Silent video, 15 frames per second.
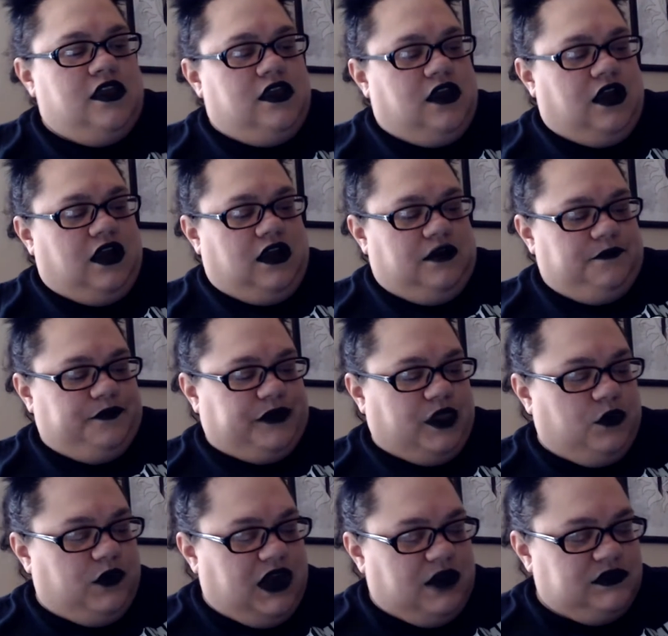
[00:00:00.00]

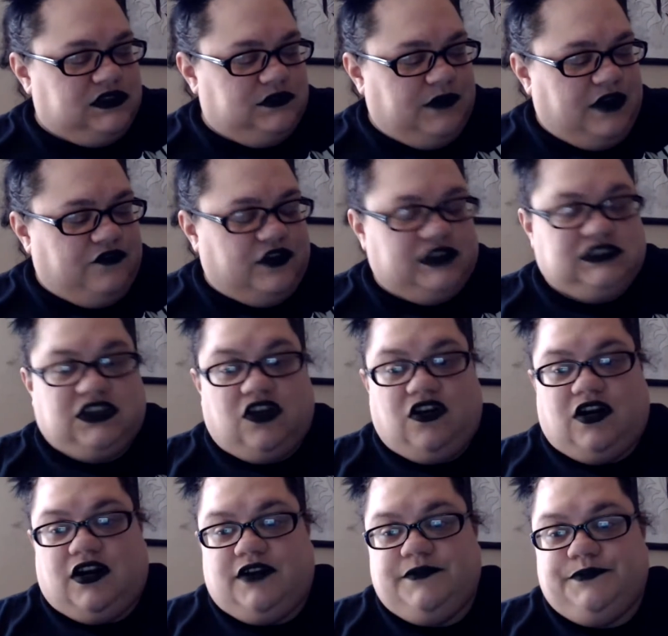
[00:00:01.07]
When I was in my friend's
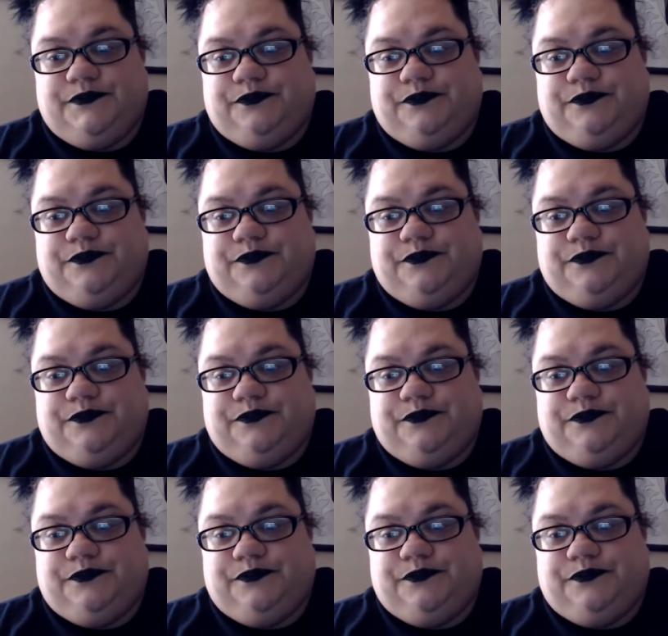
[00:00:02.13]
car,